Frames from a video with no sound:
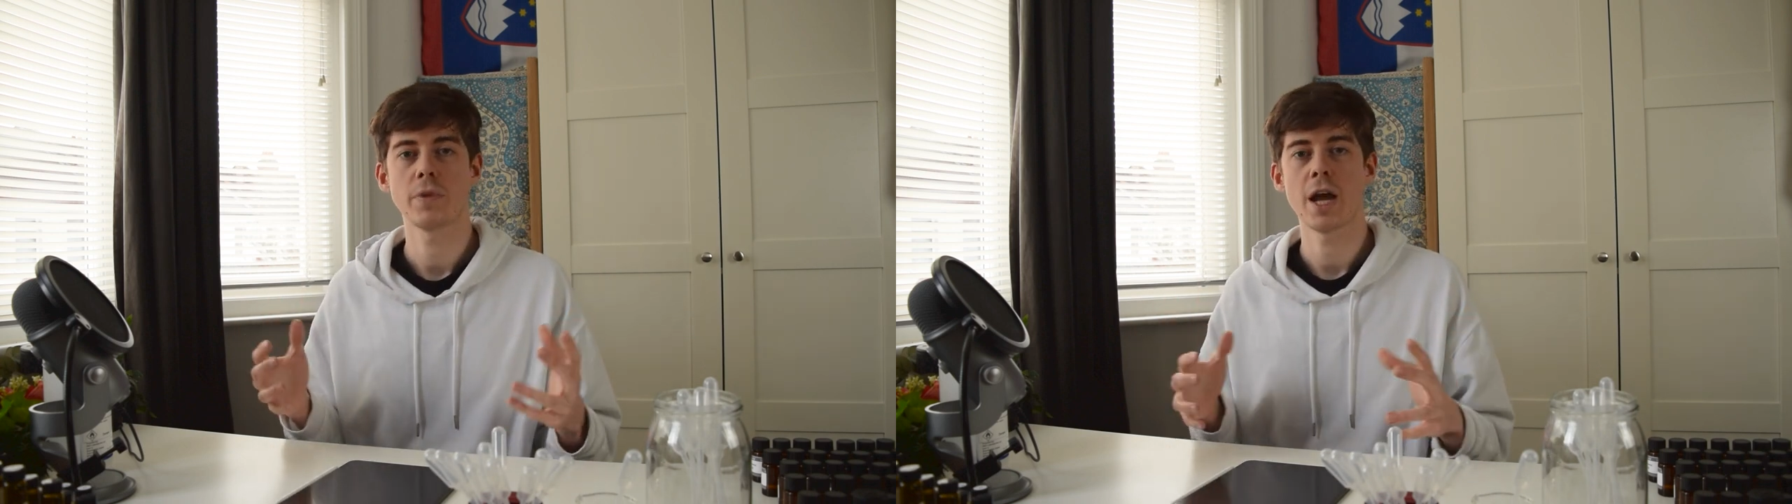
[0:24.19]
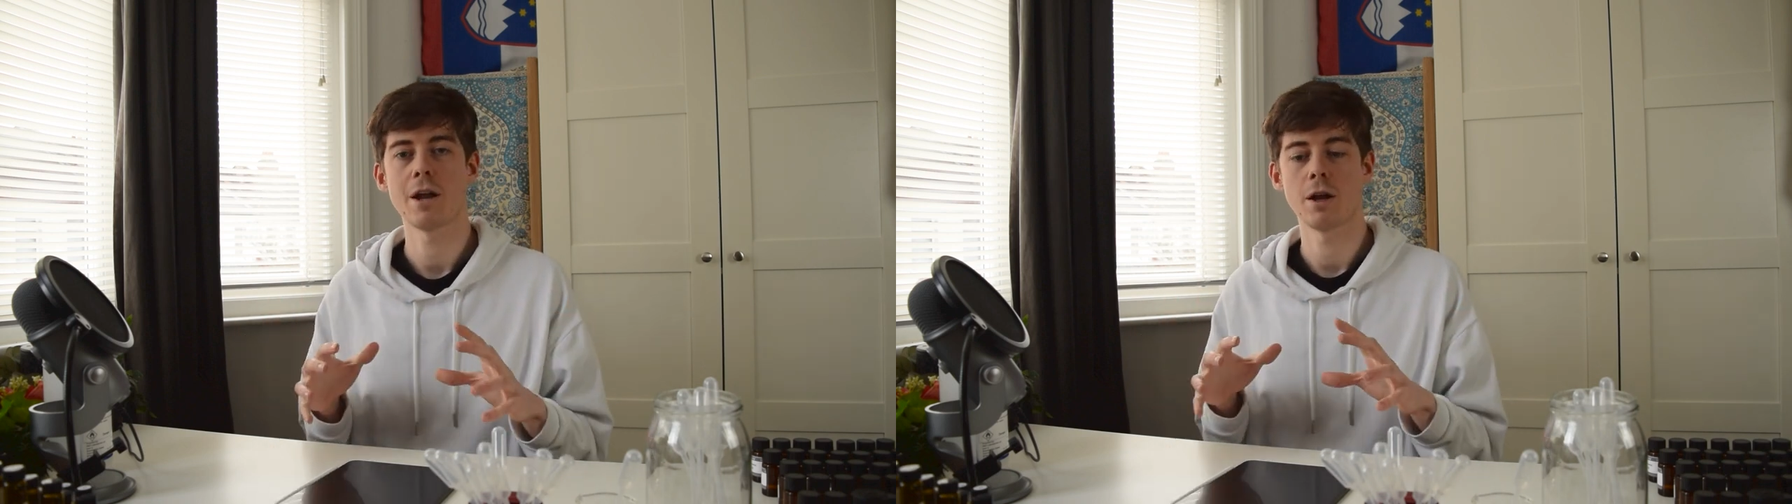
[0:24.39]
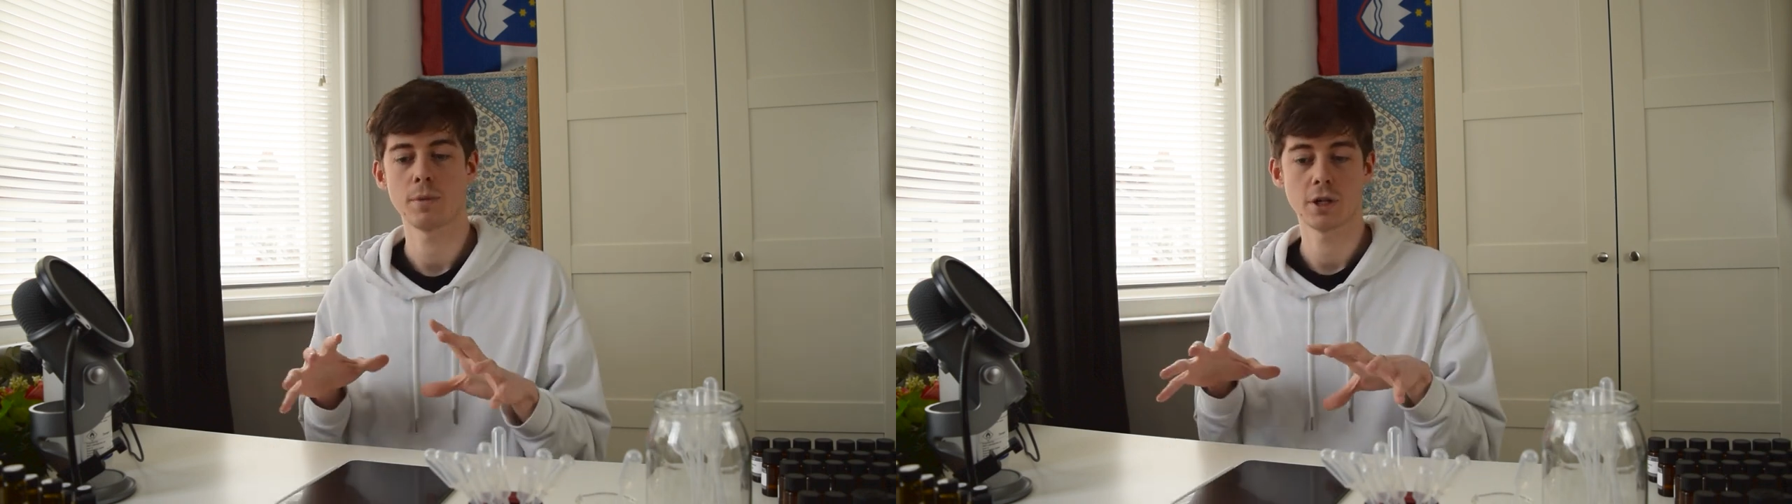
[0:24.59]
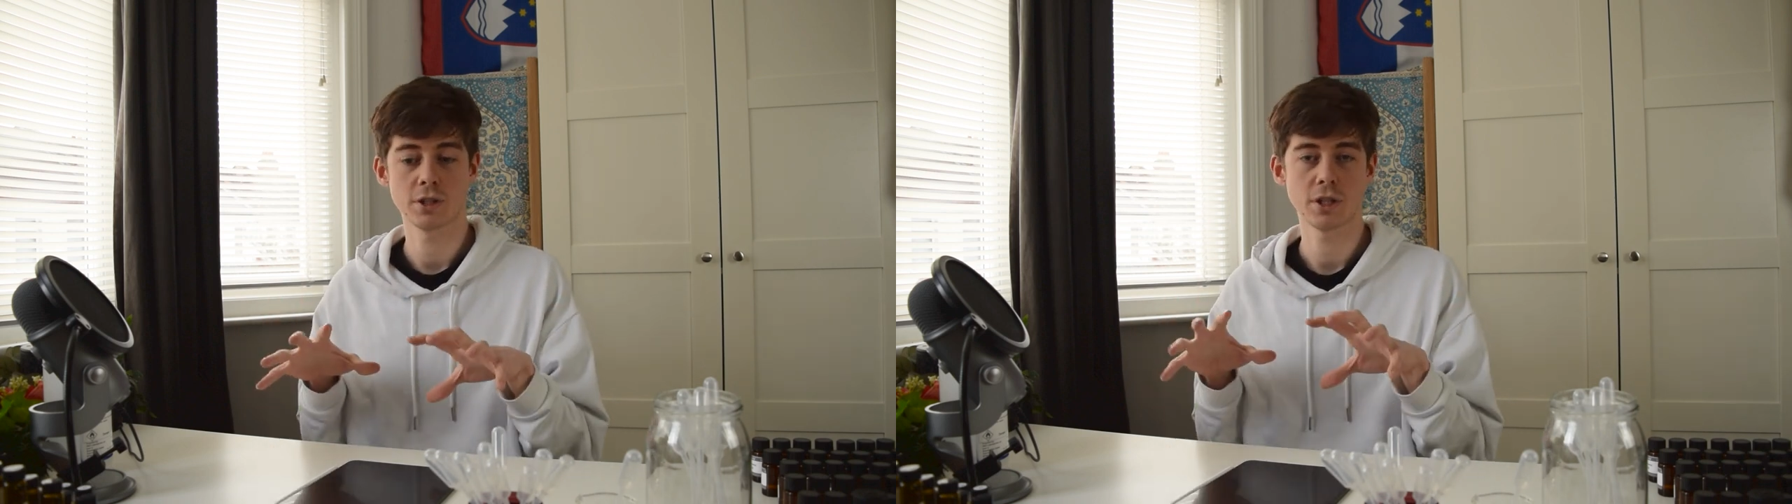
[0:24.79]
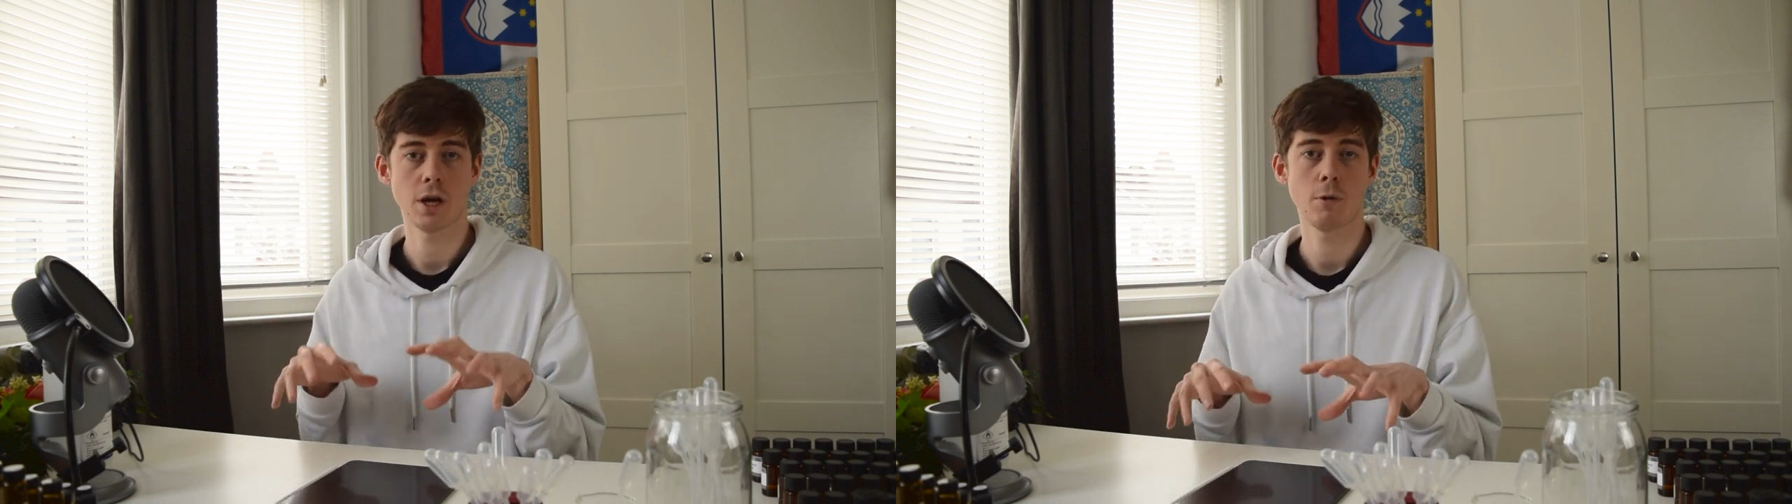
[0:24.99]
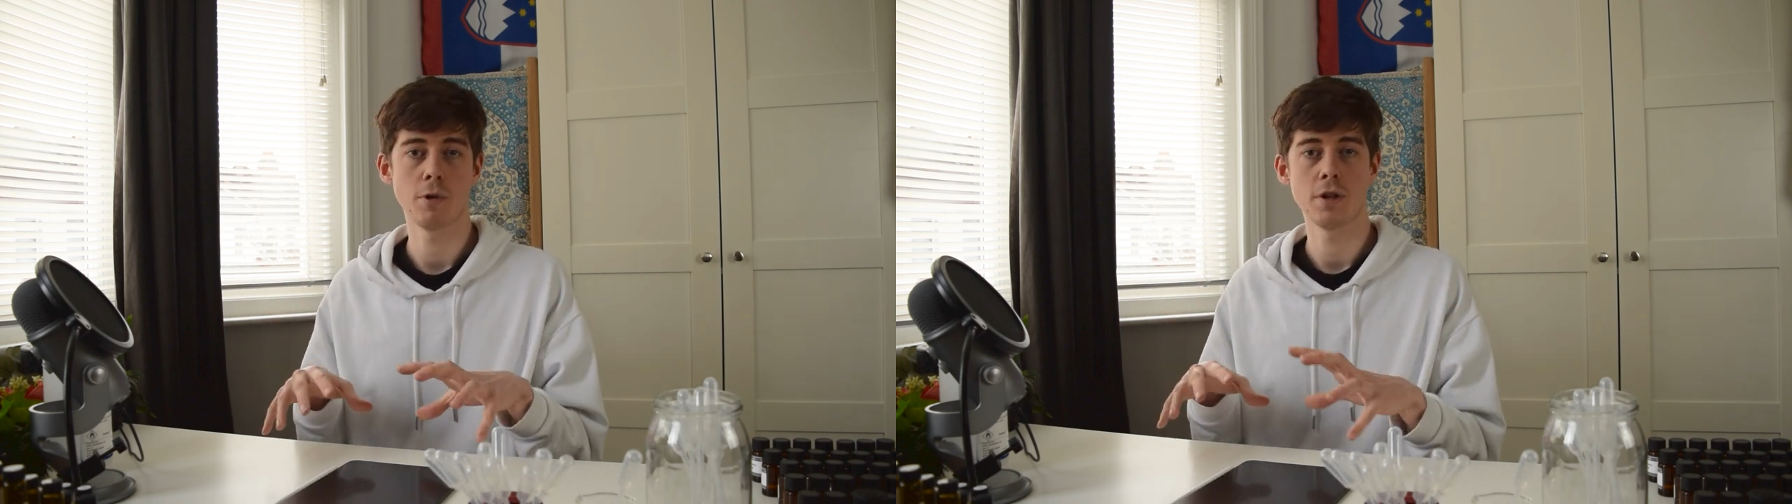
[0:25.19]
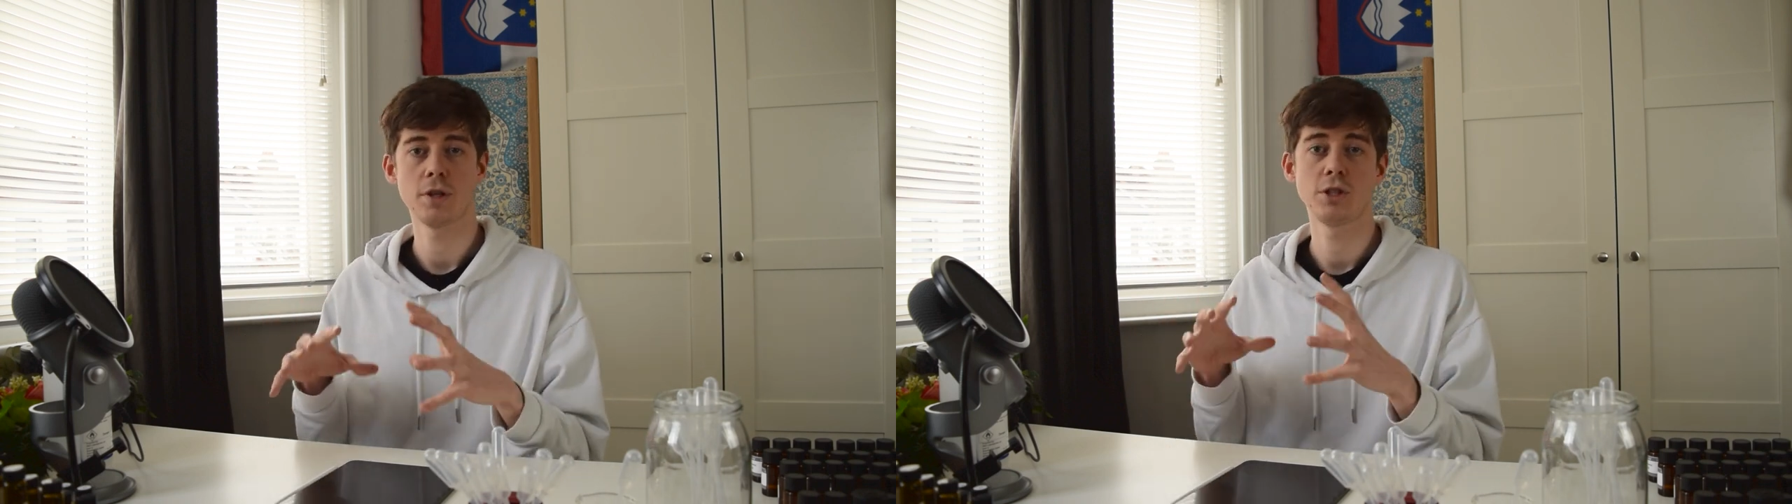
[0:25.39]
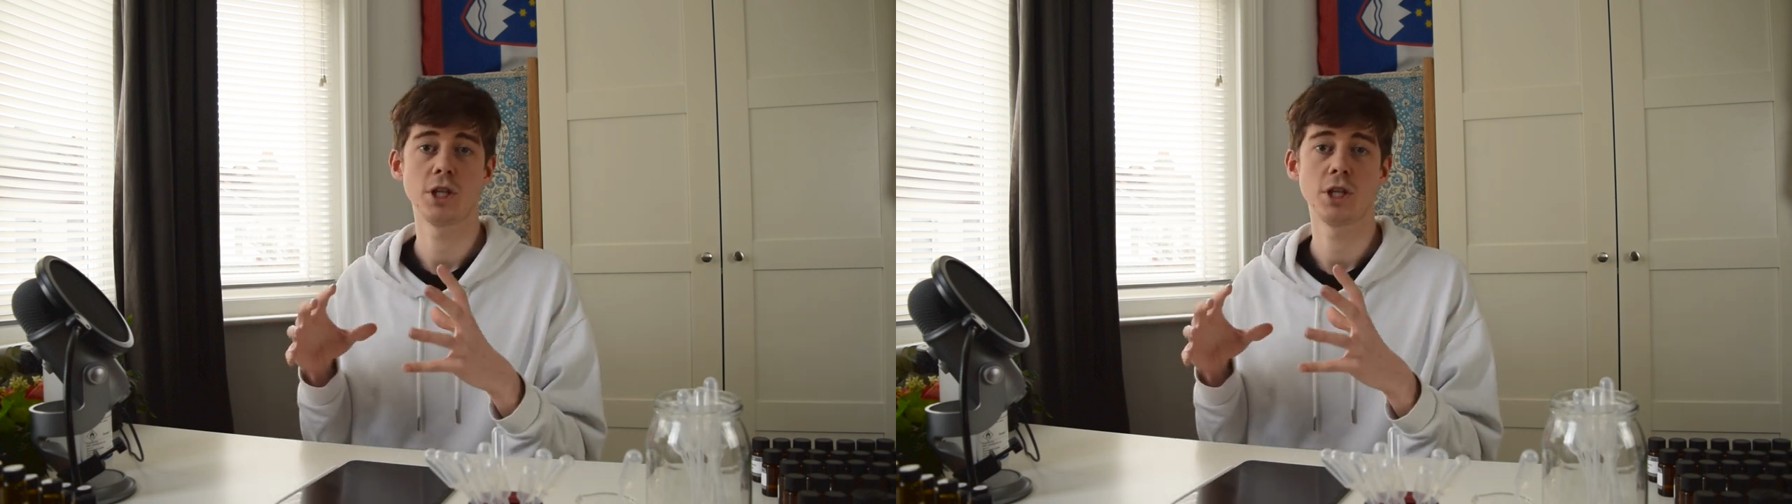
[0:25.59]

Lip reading: and I'm going to start with